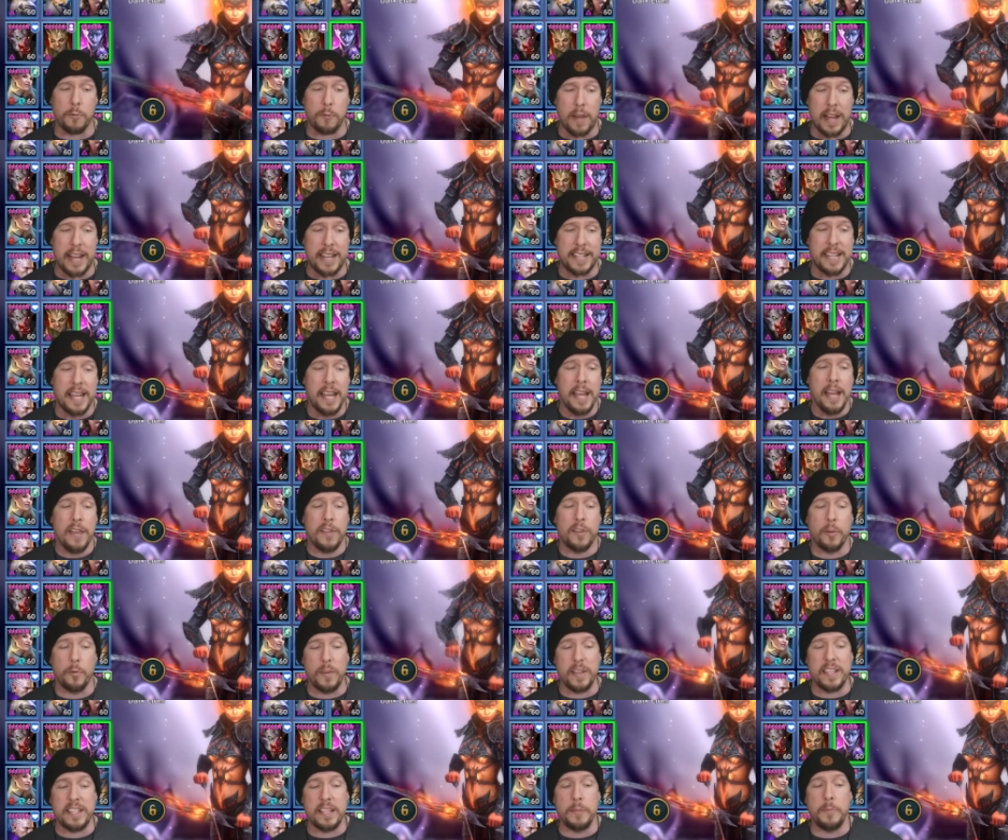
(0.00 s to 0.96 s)
rate. The
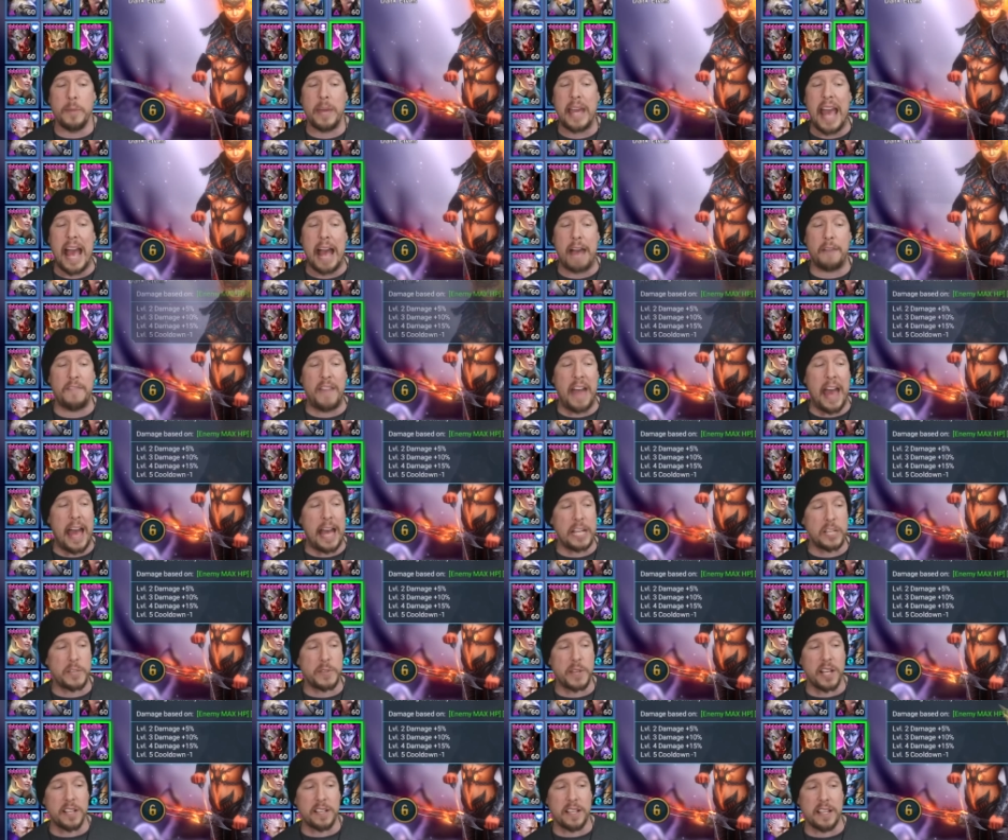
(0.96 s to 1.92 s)
reason we have that
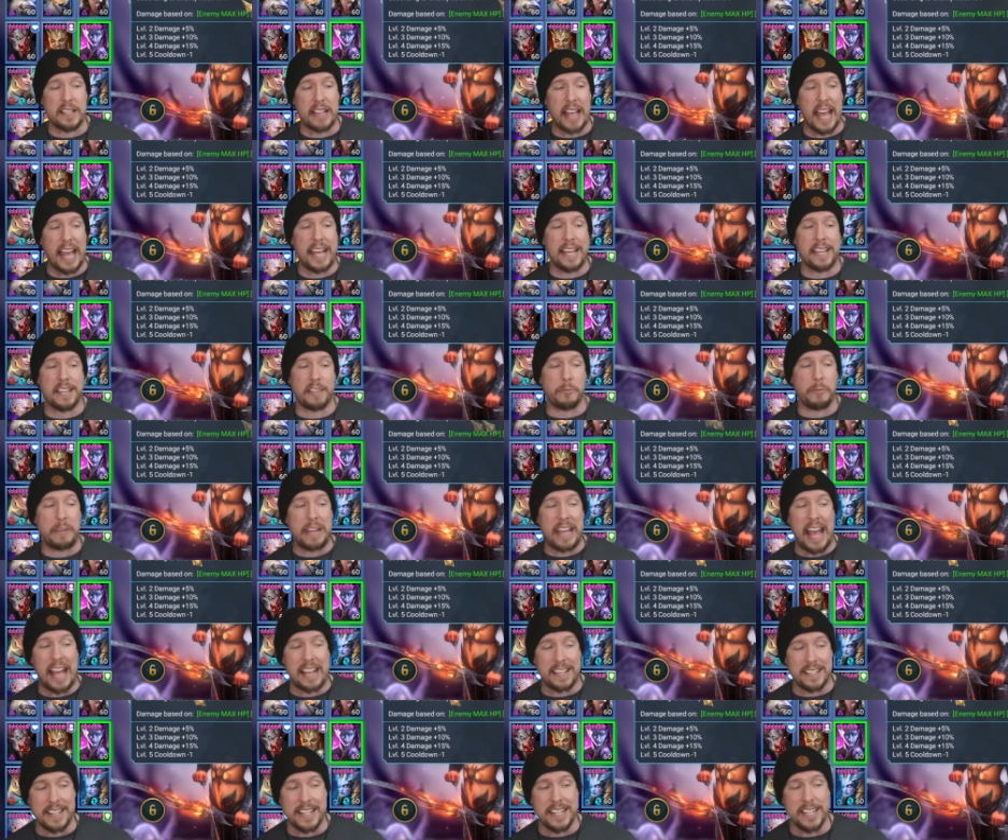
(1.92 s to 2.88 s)
is because this A3
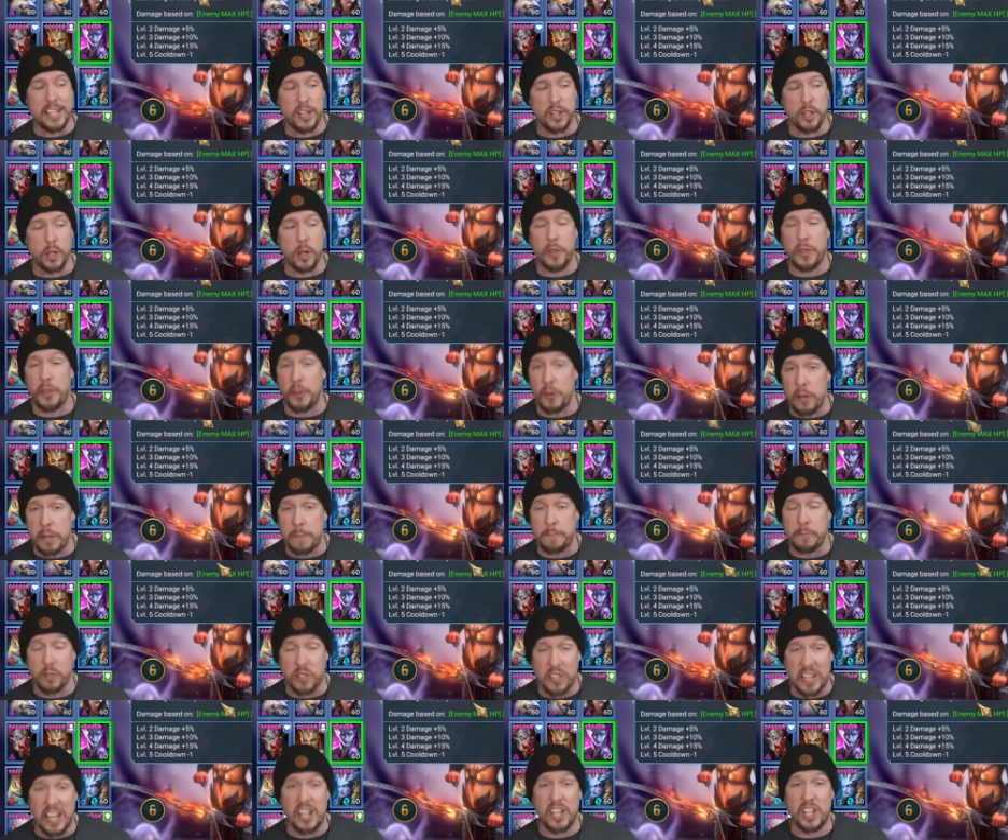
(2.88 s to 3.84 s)
has an additional
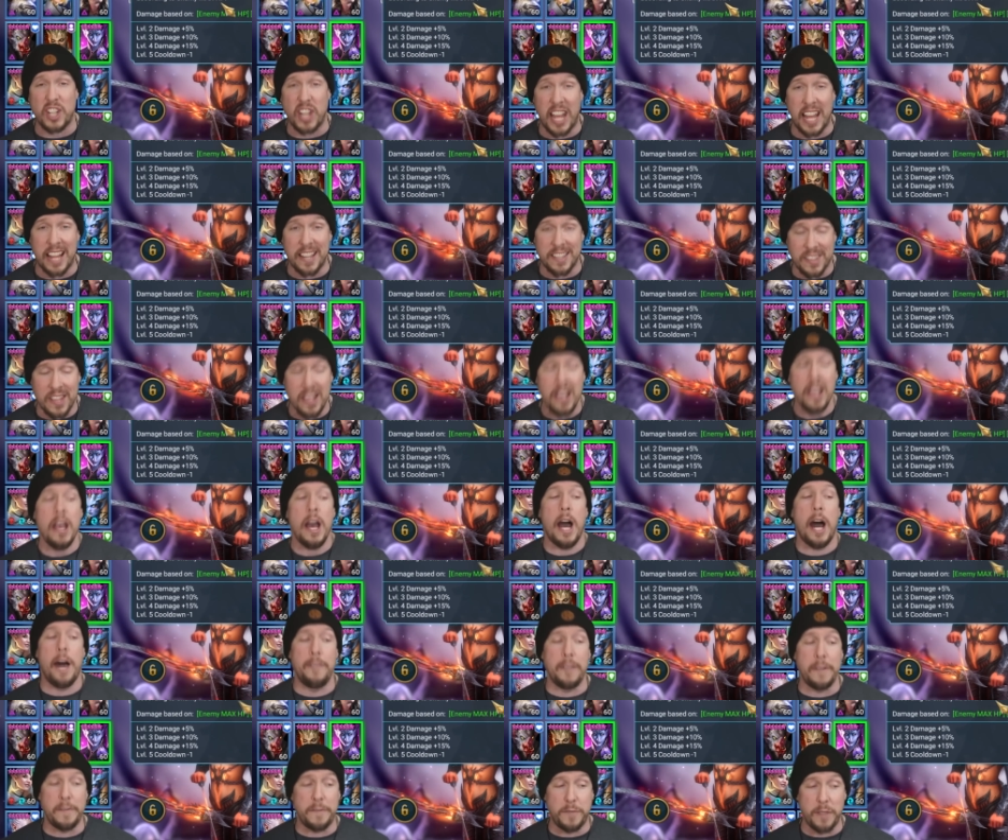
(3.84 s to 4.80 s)
30% chance
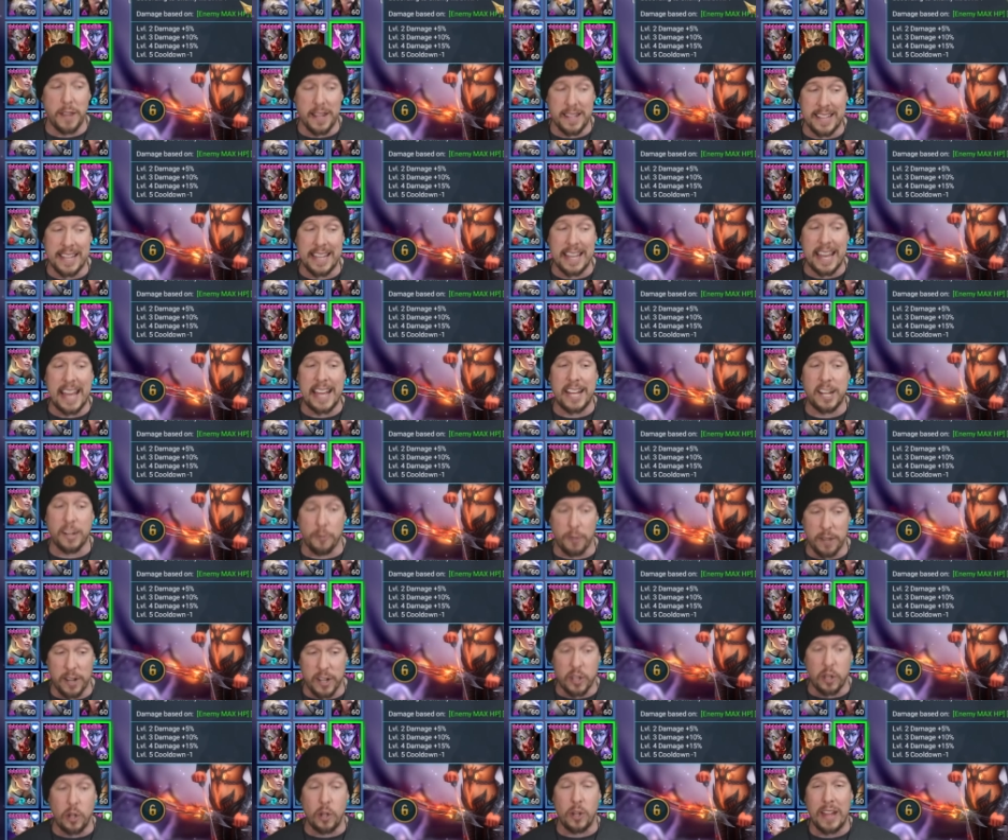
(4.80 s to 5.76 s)
of inflicting a
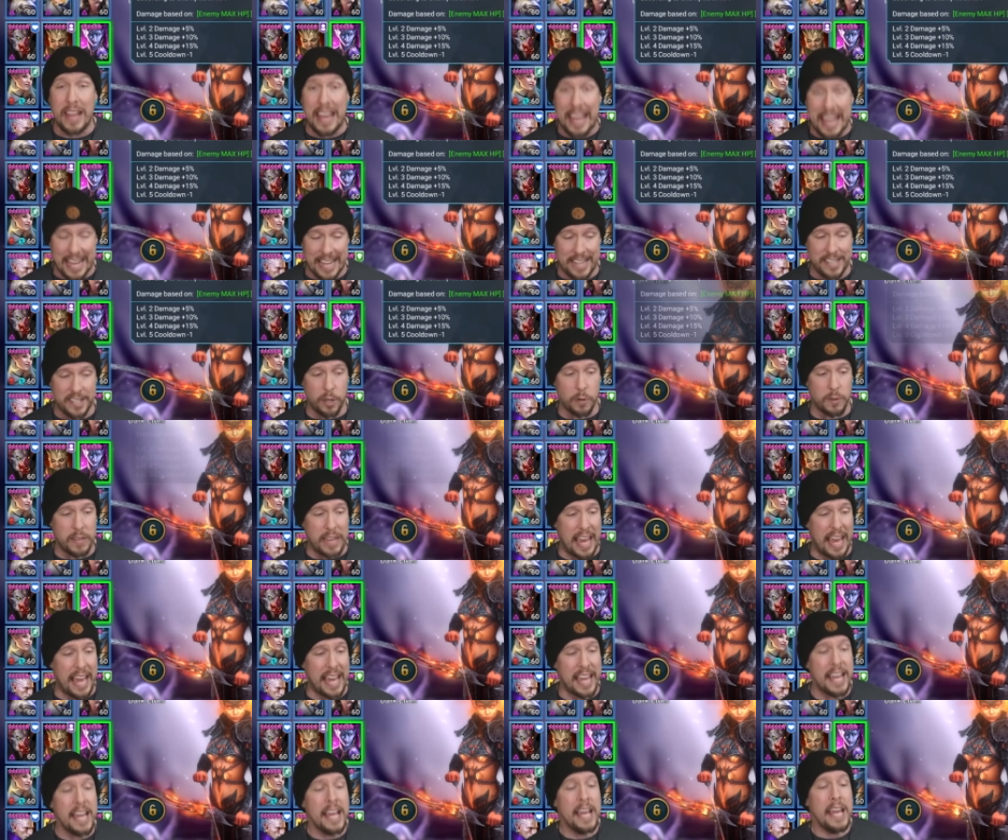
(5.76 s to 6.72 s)
critical hit,
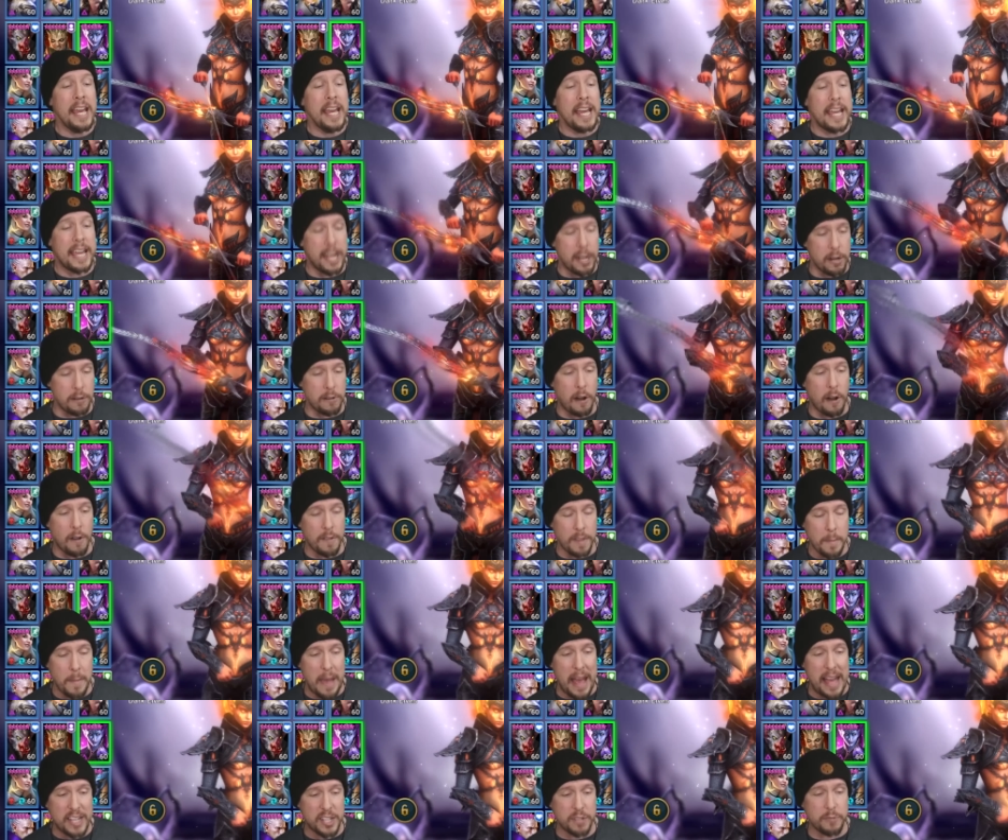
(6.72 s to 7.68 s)
okay? Here are the
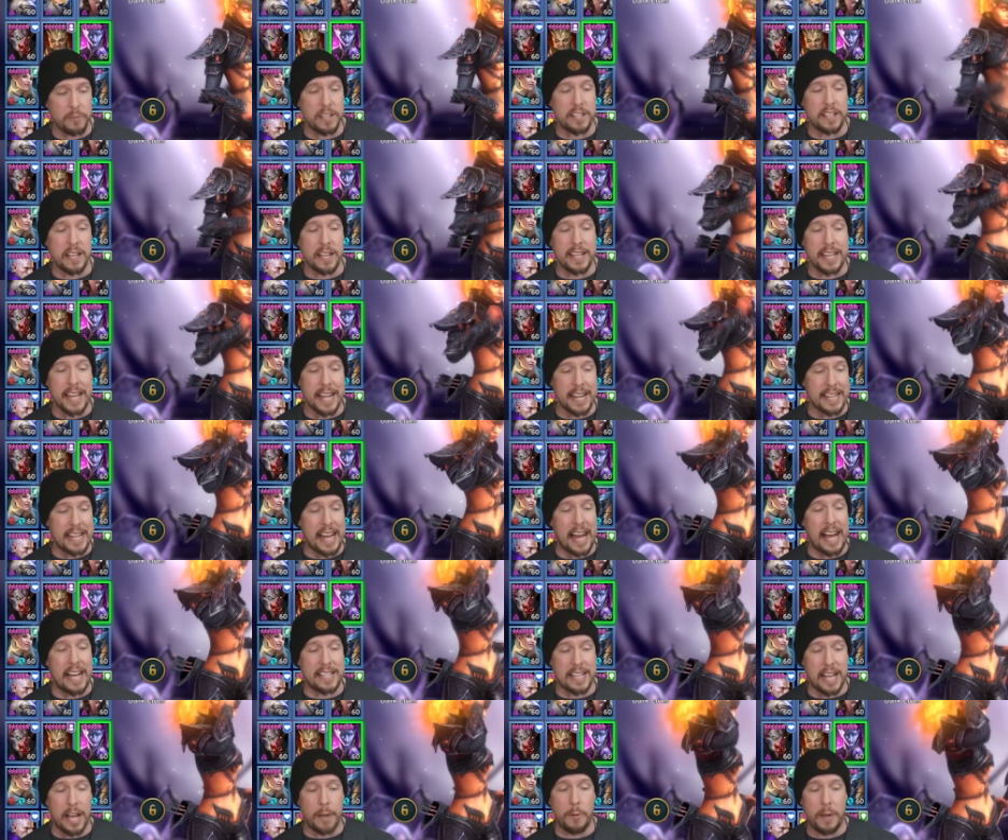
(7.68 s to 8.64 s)
masteries. Again,
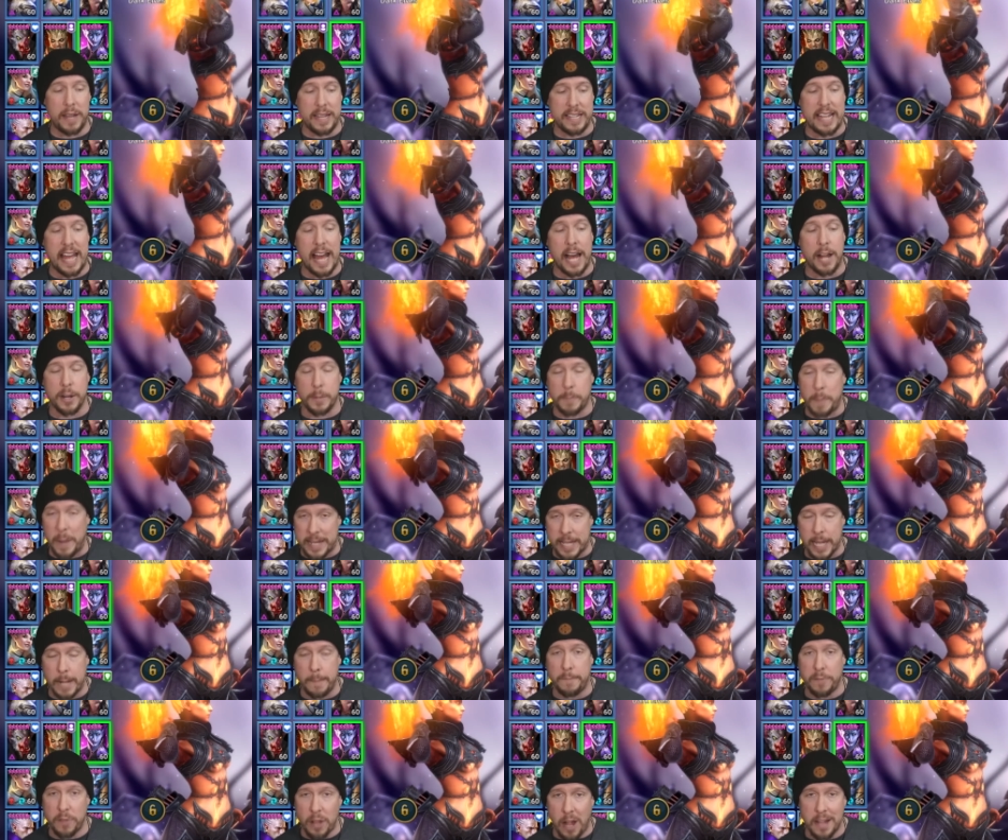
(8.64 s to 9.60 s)
guys, I went down, picked
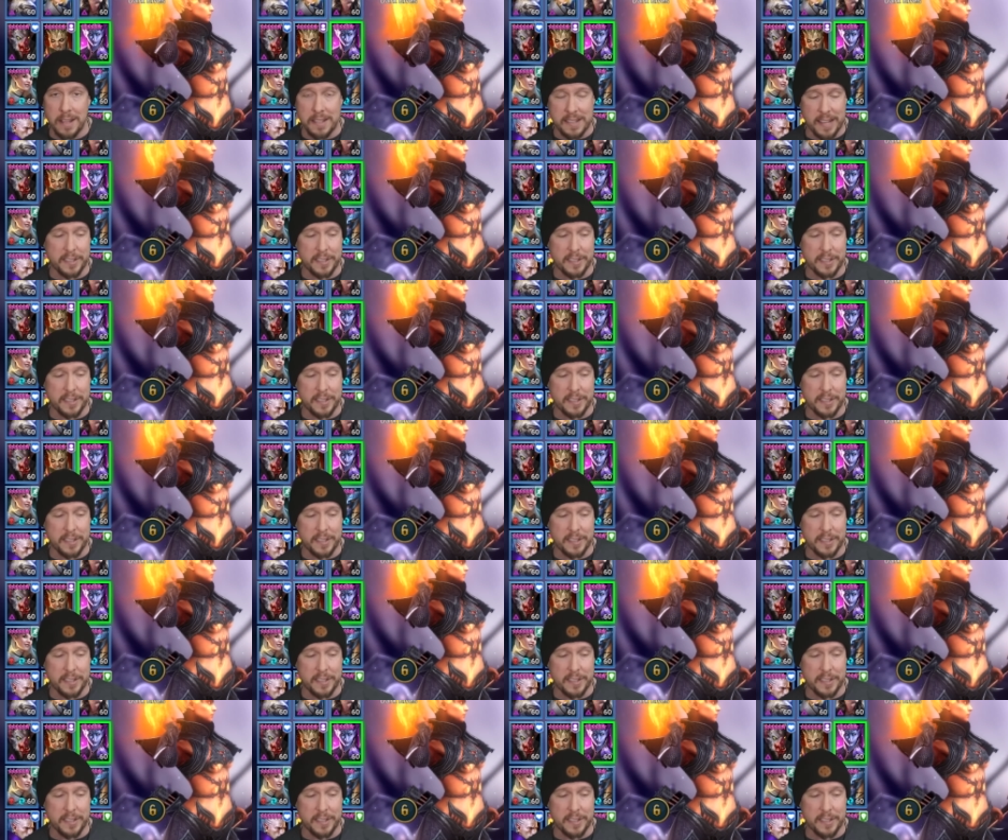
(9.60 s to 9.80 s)
up Flawless